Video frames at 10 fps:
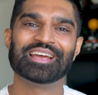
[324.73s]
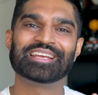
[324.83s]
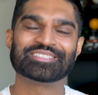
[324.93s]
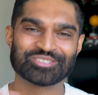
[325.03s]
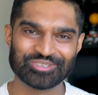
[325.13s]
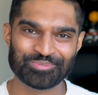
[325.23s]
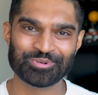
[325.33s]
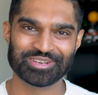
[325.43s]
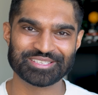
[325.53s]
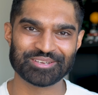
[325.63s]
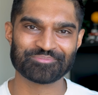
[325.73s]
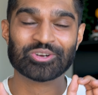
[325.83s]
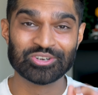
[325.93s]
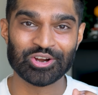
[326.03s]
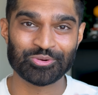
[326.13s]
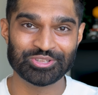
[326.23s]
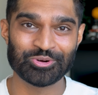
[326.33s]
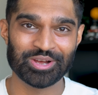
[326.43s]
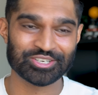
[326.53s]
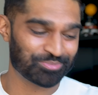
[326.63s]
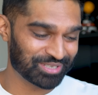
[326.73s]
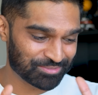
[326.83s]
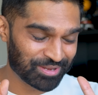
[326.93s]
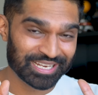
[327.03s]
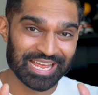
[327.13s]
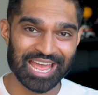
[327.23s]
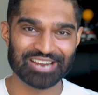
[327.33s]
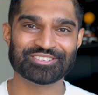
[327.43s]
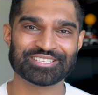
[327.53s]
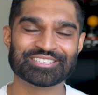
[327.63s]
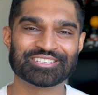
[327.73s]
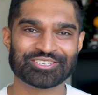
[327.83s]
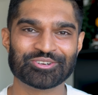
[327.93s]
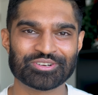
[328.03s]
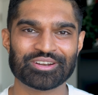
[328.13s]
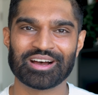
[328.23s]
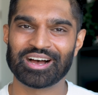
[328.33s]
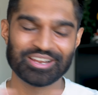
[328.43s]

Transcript: It's super easy. Good luck with your workshop explaining air resistance to children.